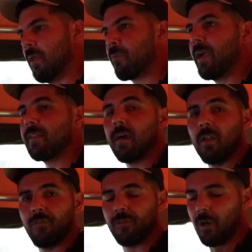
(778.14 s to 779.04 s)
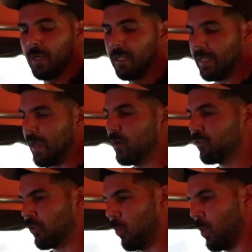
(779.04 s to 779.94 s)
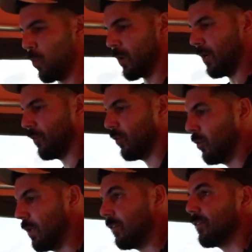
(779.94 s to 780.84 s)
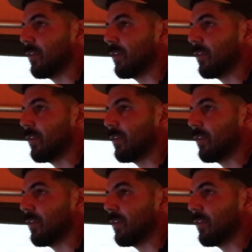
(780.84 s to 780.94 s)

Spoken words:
breakdown is starting now, so what we're going to do is